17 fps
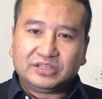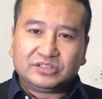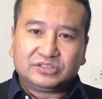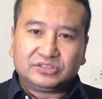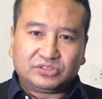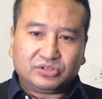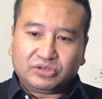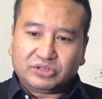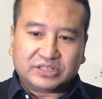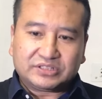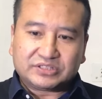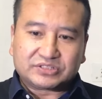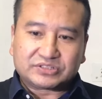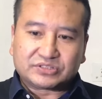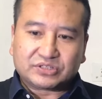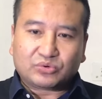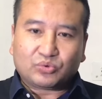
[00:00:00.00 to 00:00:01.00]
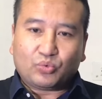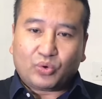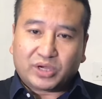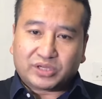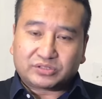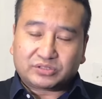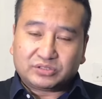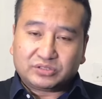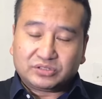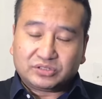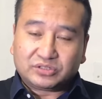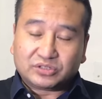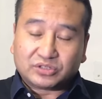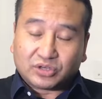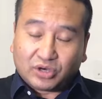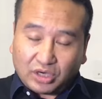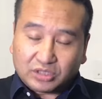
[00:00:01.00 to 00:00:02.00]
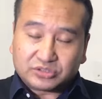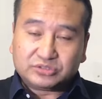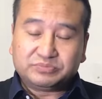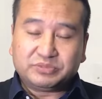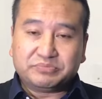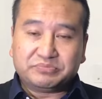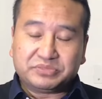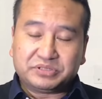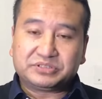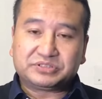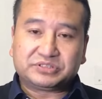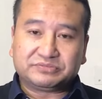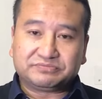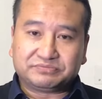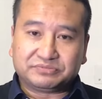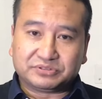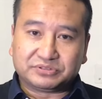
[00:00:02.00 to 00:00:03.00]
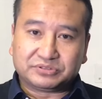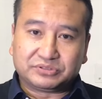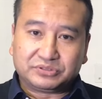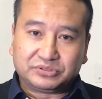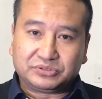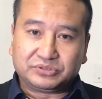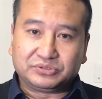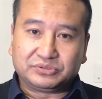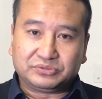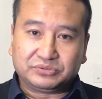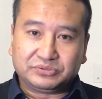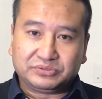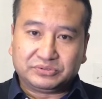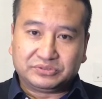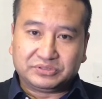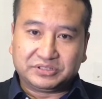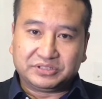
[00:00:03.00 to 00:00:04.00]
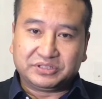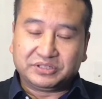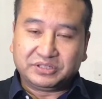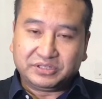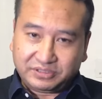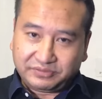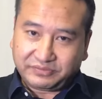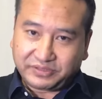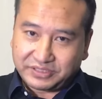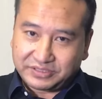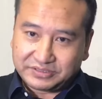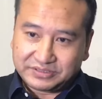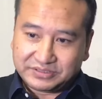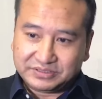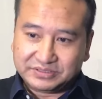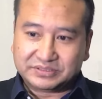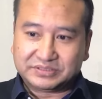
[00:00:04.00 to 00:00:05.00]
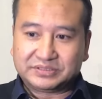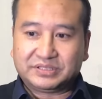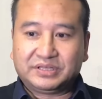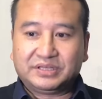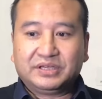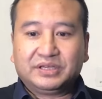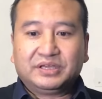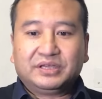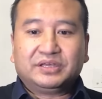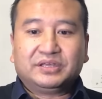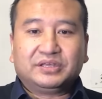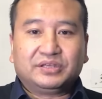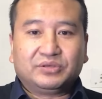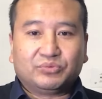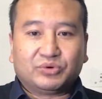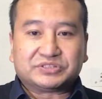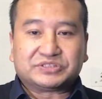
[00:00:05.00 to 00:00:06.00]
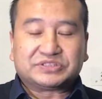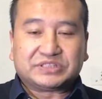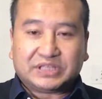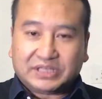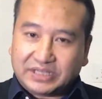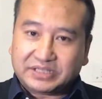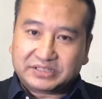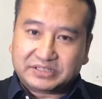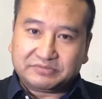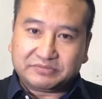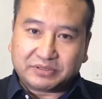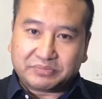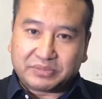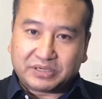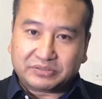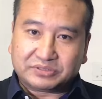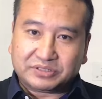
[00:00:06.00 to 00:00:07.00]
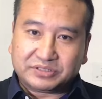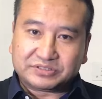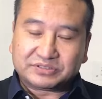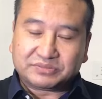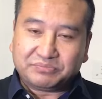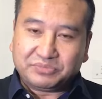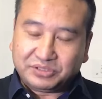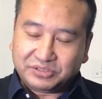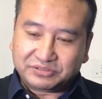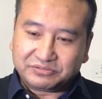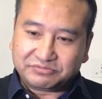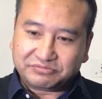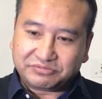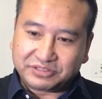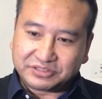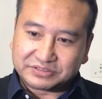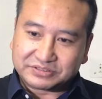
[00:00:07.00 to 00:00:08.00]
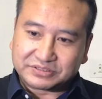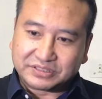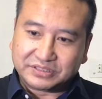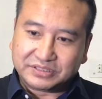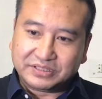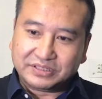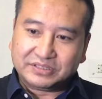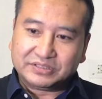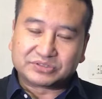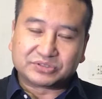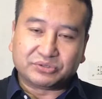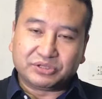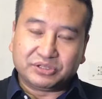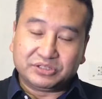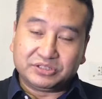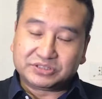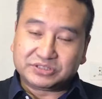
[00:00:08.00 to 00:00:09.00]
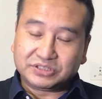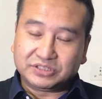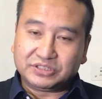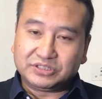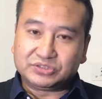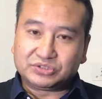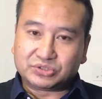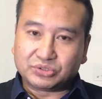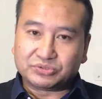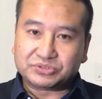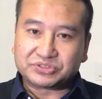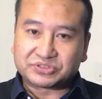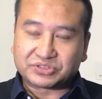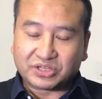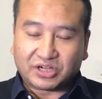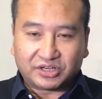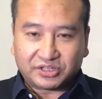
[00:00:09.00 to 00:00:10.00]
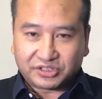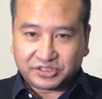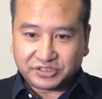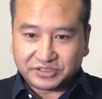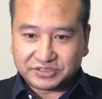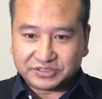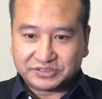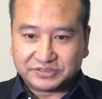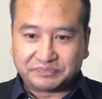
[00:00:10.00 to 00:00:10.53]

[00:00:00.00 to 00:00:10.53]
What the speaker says: Jonah does not want God to be merciful to the Ninevites. He was selective about his mission field, so initially he chose Tarshish,